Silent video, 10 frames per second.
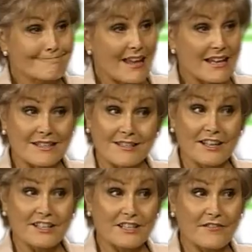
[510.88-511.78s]

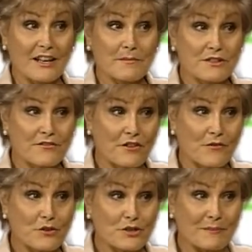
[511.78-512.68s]
Exciting developments for the
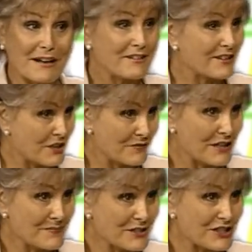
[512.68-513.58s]
future. Barry, thank you
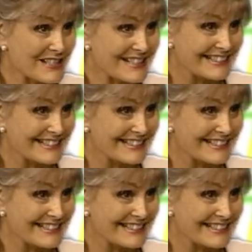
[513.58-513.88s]
very much indeed.